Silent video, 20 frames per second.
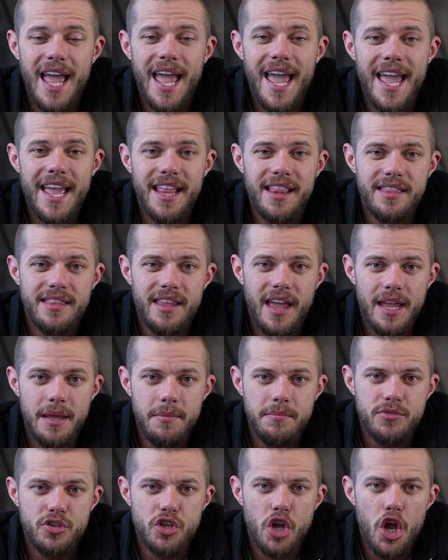10
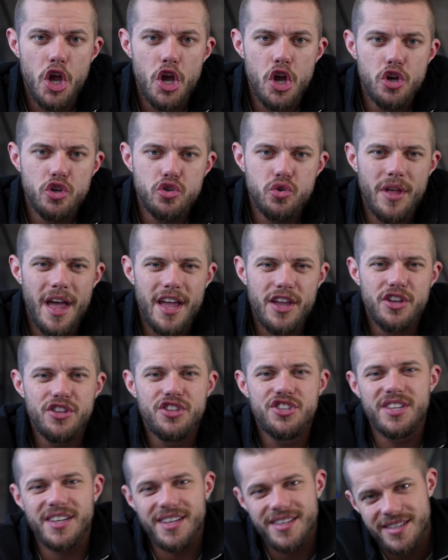times so that I
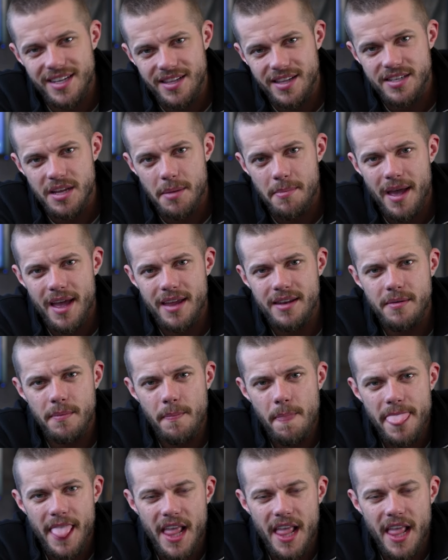could succeed as a man